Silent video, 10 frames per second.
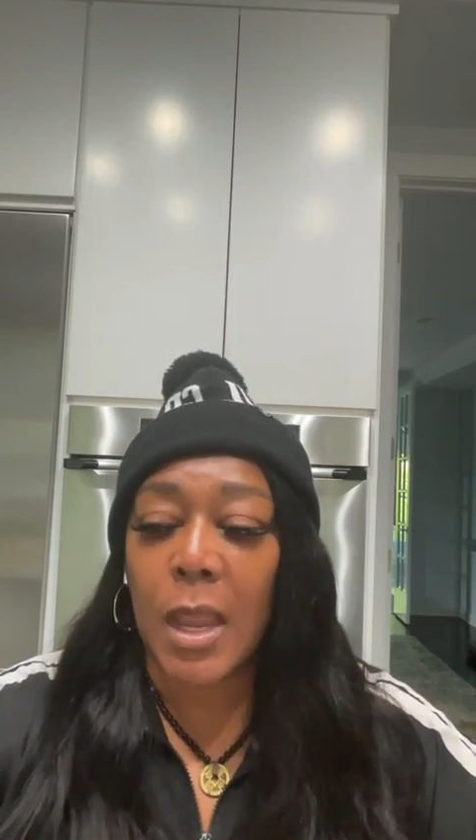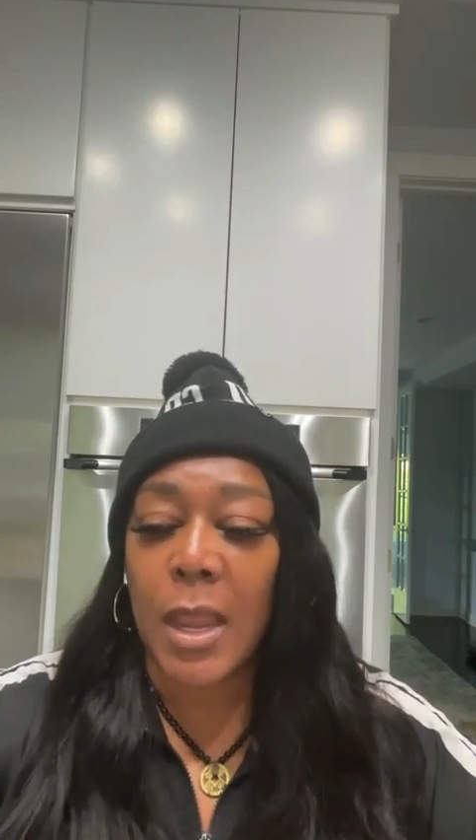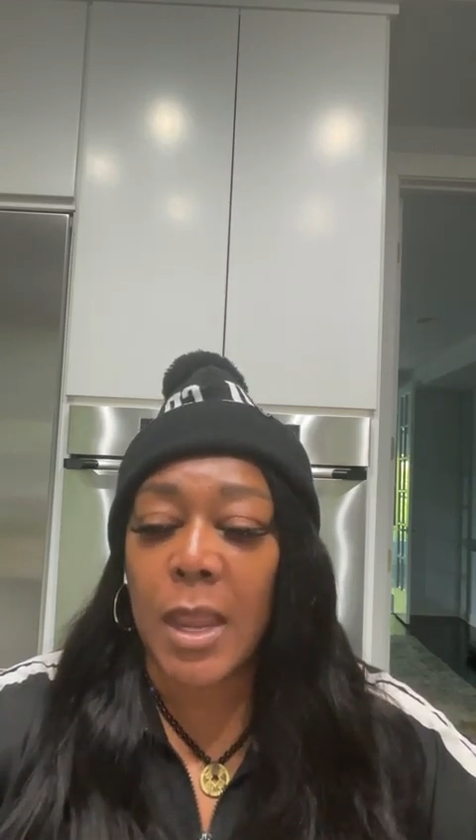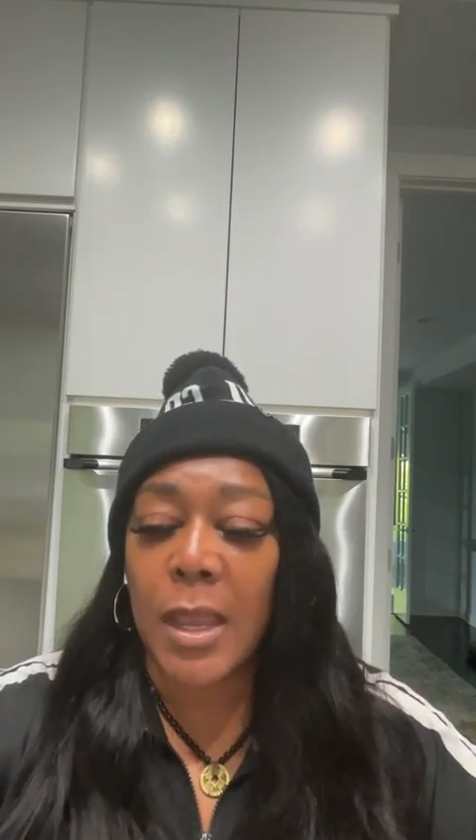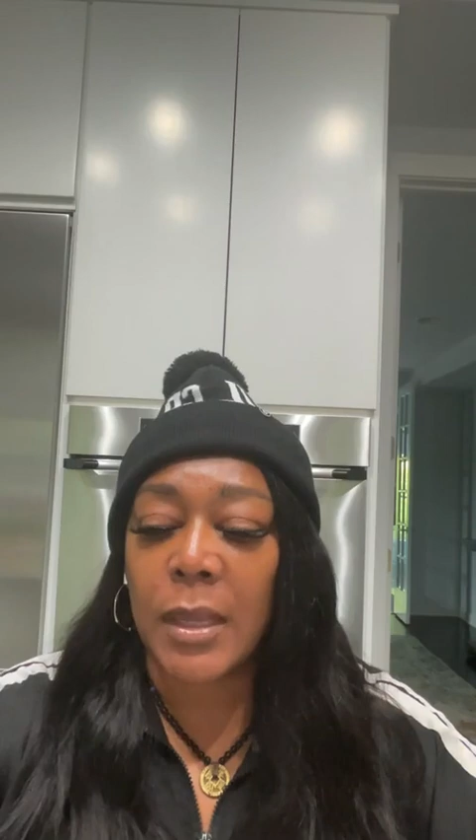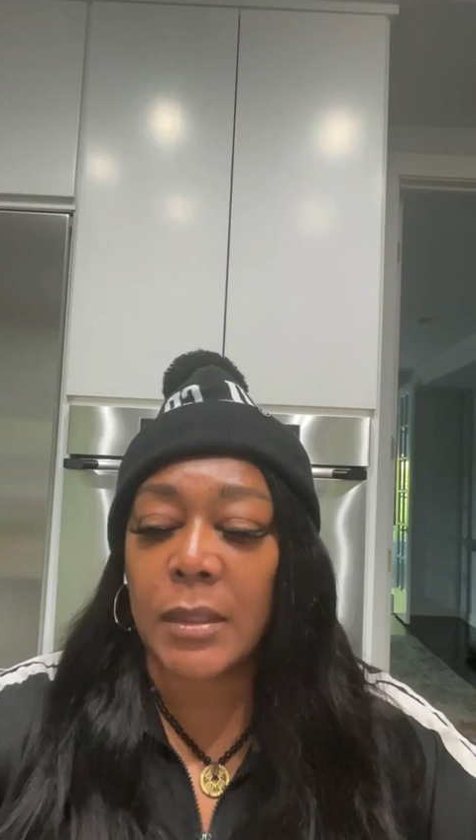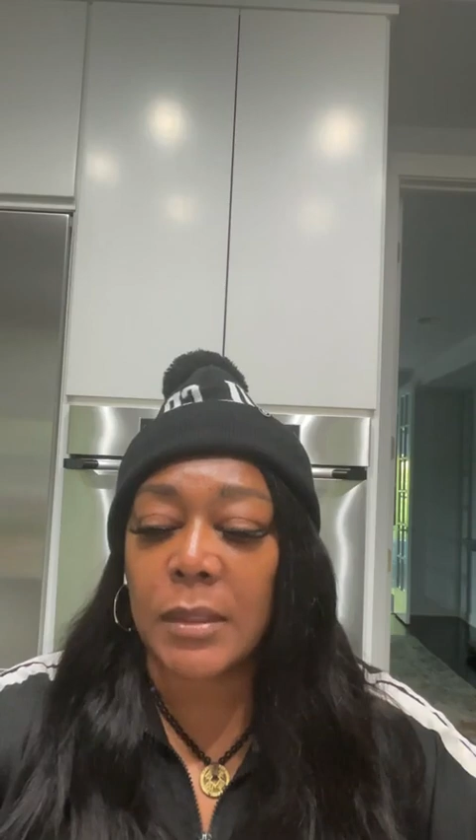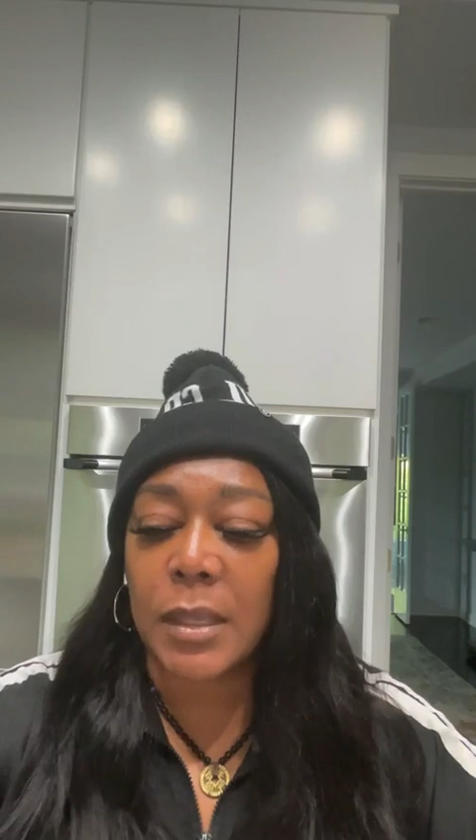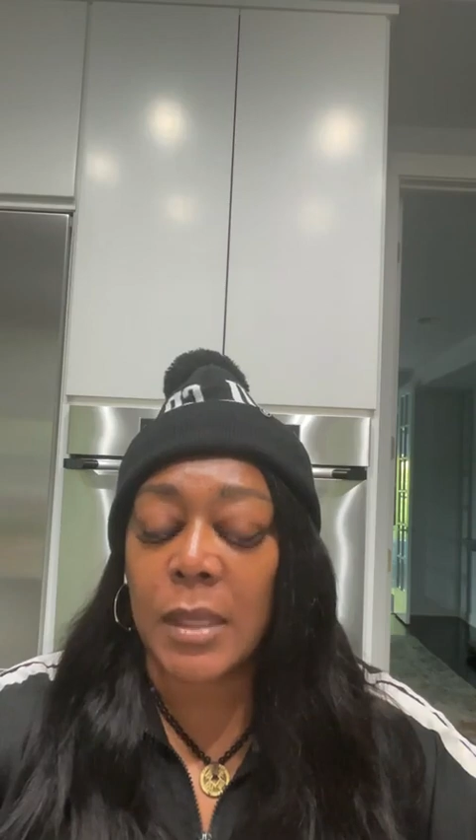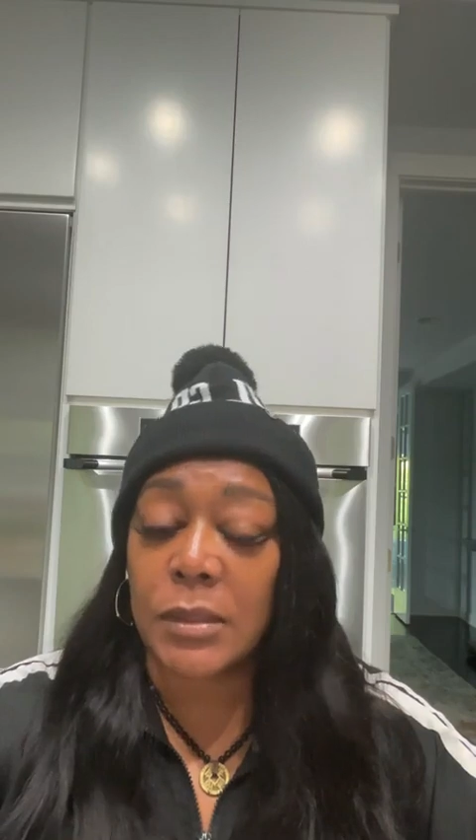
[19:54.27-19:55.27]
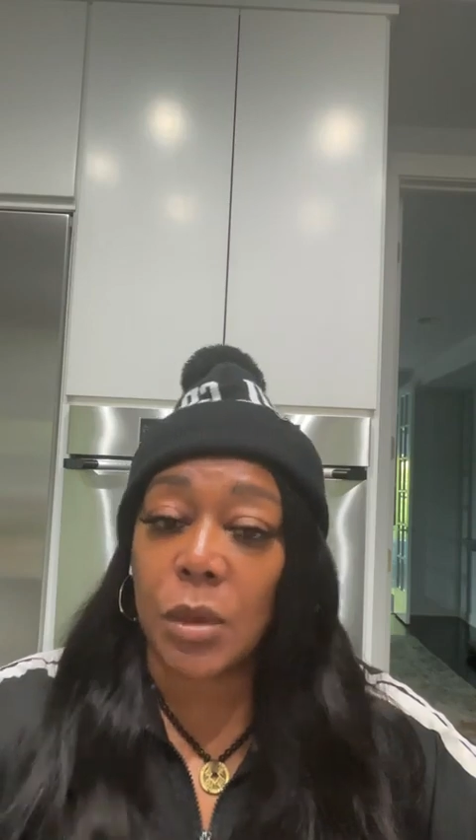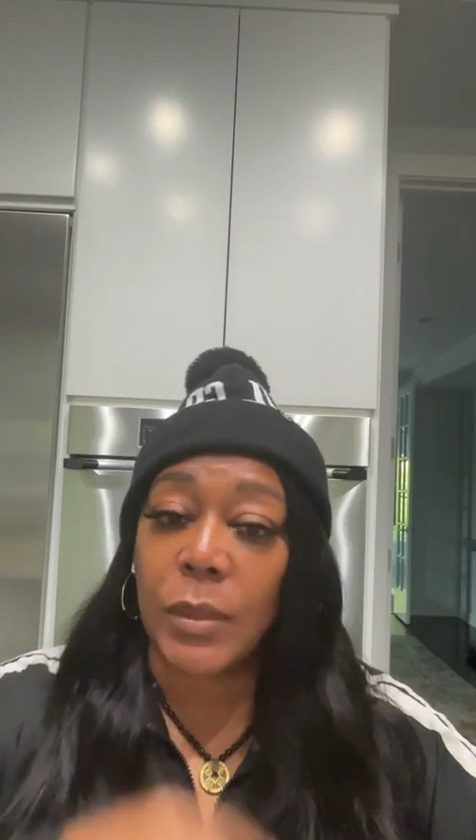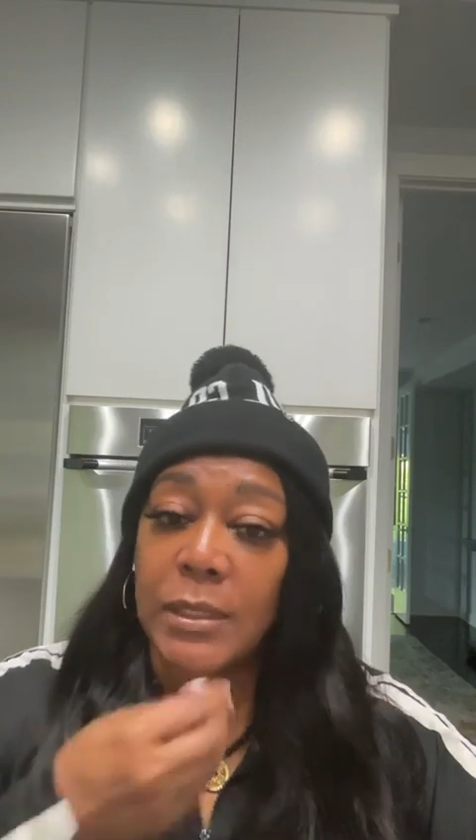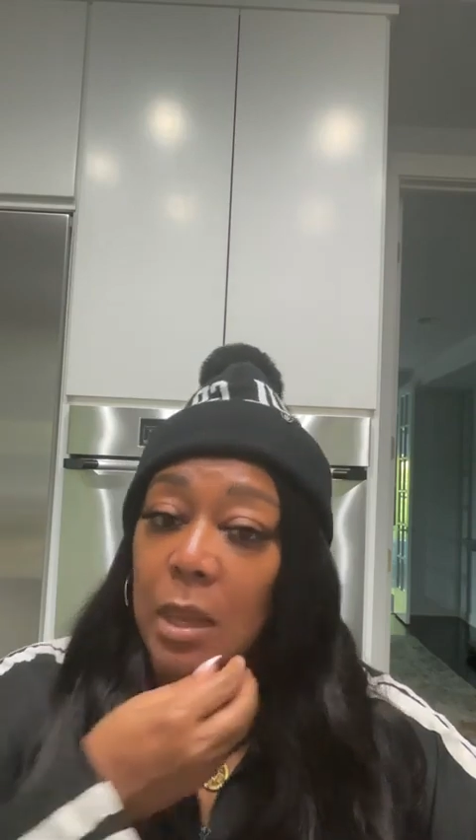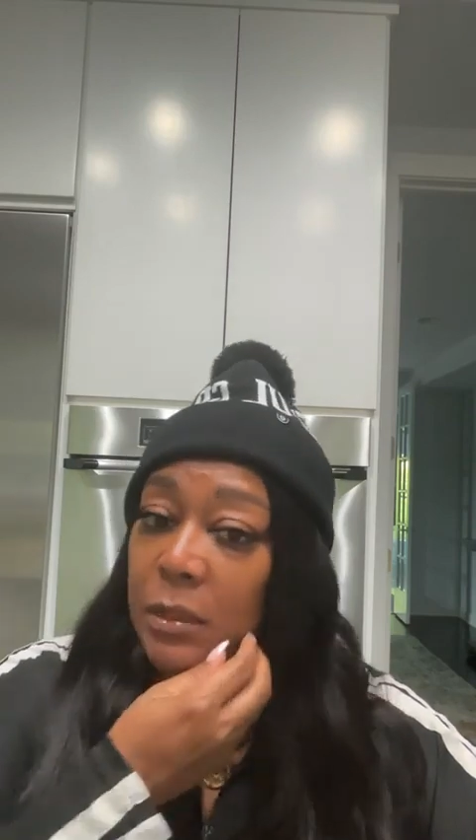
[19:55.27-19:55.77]
And so
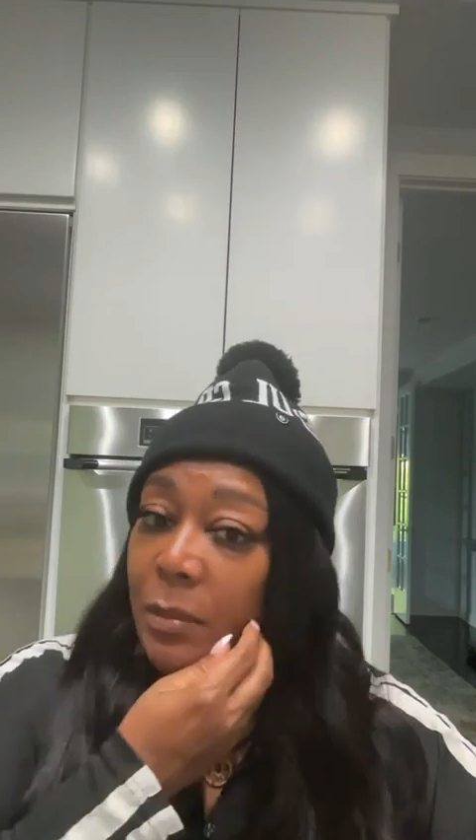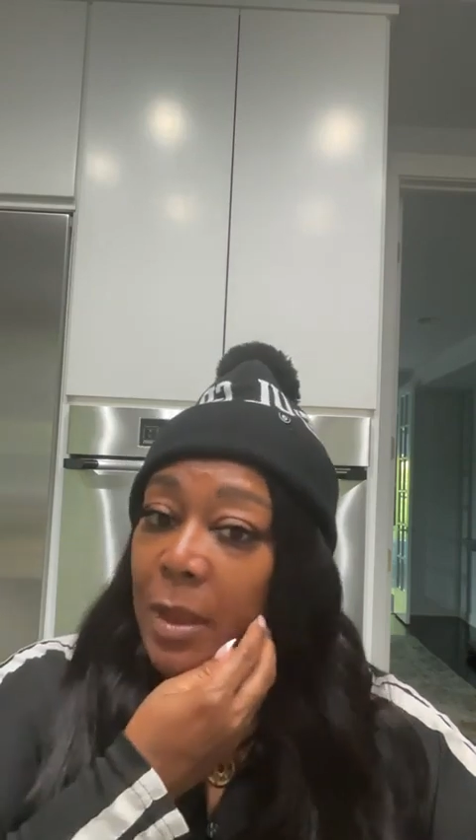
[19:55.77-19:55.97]
we talked